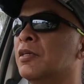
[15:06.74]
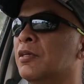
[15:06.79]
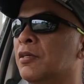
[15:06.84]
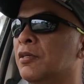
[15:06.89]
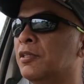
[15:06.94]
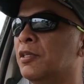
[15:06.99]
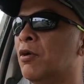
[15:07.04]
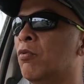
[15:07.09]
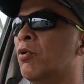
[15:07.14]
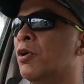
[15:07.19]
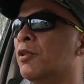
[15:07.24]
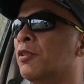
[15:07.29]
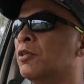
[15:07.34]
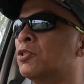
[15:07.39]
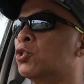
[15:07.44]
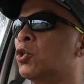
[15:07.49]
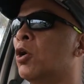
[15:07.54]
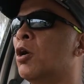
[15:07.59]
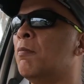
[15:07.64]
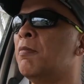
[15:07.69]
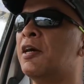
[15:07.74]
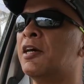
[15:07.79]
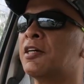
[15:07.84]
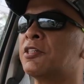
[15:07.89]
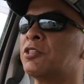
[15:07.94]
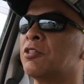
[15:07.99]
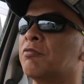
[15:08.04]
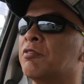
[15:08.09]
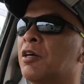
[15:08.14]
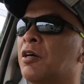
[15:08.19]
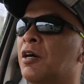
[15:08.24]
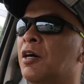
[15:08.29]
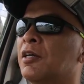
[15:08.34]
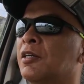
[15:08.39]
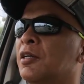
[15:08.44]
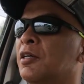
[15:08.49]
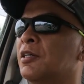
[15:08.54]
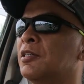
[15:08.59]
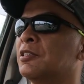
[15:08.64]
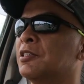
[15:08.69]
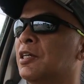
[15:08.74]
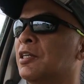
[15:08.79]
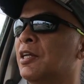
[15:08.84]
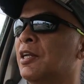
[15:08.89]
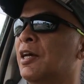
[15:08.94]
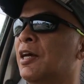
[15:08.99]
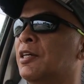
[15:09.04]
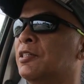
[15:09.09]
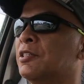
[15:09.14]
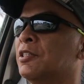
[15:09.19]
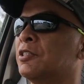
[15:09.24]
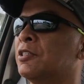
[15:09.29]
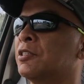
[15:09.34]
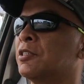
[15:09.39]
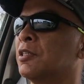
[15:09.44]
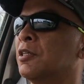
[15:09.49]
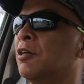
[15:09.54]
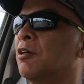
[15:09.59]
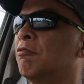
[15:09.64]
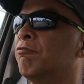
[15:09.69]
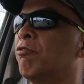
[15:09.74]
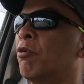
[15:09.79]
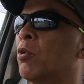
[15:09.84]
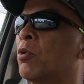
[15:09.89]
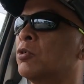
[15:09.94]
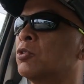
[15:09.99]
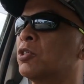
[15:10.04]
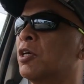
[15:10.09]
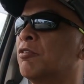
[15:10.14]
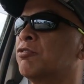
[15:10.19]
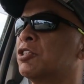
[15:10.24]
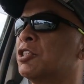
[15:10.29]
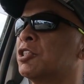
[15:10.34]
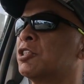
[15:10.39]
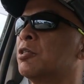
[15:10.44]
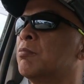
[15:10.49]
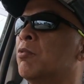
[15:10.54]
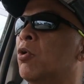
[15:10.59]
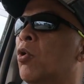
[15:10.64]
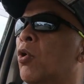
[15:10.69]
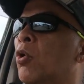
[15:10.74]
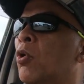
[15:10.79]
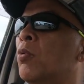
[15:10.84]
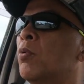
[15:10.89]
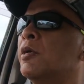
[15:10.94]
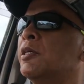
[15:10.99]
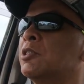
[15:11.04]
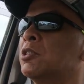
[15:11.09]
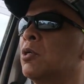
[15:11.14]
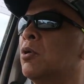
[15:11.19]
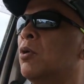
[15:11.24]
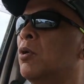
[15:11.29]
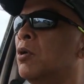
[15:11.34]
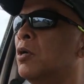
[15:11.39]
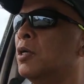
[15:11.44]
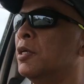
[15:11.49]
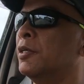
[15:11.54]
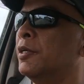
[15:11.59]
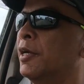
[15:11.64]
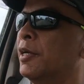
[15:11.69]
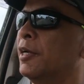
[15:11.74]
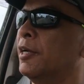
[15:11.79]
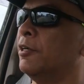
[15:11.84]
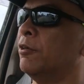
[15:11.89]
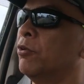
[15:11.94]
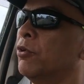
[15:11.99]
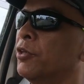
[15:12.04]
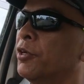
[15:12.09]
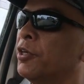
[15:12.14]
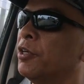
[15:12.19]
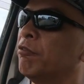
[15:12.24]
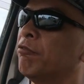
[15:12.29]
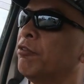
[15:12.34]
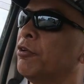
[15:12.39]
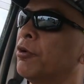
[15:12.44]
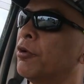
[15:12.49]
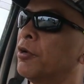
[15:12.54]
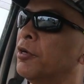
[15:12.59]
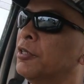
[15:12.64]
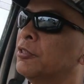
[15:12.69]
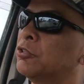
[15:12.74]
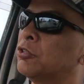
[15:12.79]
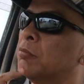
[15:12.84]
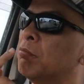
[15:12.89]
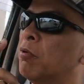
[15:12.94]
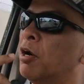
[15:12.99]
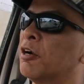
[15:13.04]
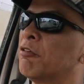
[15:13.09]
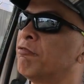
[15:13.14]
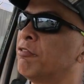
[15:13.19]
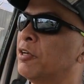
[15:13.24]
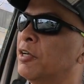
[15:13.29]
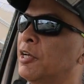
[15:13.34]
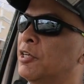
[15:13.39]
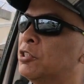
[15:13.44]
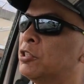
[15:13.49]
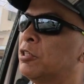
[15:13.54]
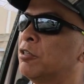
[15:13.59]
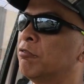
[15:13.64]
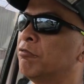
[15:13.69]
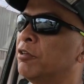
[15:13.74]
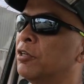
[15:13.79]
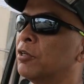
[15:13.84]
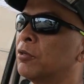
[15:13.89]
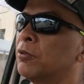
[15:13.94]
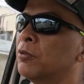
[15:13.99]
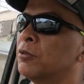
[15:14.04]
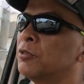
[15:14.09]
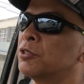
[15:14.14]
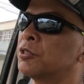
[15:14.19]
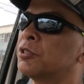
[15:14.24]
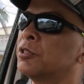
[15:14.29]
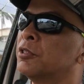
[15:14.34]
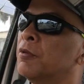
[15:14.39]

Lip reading: Now, one of the drawbacks of the Honda is that it has its 4-wheel drive system always on, and I know that if you're into modification of vehicles,